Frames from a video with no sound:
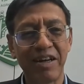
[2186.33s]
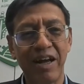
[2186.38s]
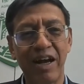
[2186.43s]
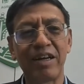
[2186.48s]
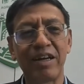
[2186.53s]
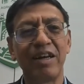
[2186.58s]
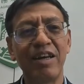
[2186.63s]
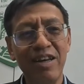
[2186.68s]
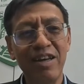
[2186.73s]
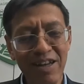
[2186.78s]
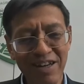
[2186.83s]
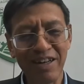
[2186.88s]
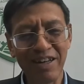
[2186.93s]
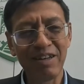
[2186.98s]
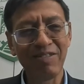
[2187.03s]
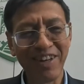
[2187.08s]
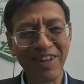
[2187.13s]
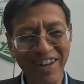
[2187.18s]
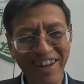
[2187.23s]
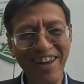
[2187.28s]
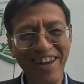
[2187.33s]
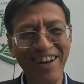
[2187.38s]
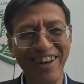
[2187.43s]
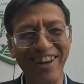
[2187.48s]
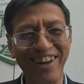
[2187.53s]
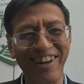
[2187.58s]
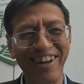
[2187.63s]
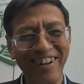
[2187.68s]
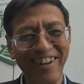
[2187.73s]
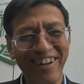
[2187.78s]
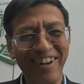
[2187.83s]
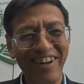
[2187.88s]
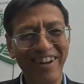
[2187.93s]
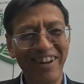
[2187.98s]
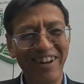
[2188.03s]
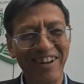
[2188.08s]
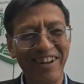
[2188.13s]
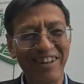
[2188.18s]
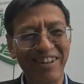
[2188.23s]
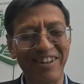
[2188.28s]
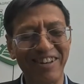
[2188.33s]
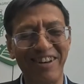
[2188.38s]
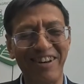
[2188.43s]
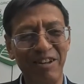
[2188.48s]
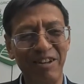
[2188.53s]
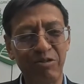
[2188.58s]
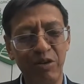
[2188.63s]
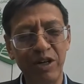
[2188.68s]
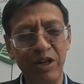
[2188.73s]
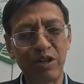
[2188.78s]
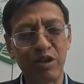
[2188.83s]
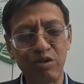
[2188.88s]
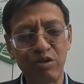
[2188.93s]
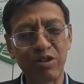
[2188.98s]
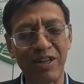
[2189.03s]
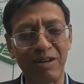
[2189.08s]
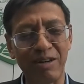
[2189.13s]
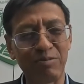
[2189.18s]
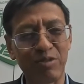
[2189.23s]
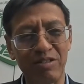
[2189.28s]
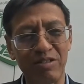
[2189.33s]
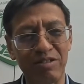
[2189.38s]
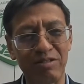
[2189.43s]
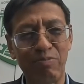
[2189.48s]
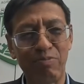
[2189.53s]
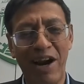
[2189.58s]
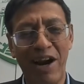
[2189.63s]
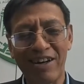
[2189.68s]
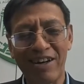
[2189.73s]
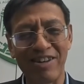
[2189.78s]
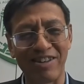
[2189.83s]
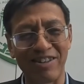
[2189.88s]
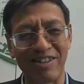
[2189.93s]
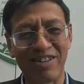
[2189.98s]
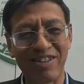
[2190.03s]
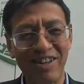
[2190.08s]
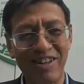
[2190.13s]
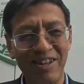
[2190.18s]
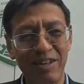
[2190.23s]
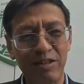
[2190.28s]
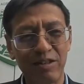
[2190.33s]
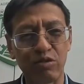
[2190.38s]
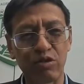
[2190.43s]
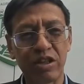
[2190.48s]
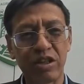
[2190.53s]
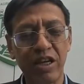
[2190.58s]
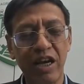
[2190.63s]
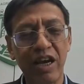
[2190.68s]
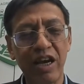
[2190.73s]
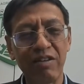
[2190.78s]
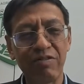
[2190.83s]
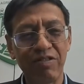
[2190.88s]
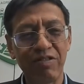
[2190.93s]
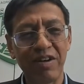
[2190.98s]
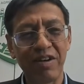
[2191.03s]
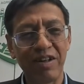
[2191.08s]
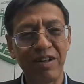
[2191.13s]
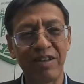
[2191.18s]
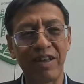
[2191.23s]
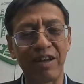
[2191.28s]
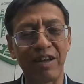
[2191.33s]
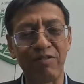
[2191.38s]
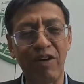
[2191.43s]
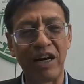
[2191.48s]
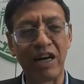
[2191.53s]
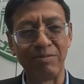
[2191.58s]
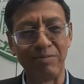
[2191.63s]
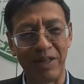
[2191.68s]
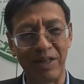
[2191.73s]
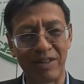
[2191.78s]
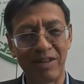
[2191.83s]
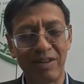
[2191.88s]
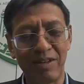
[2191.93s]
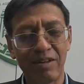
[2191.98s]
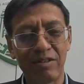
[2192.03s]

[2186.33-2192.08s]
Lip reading: And even here, you know, if we do some sort of practice to save the environment,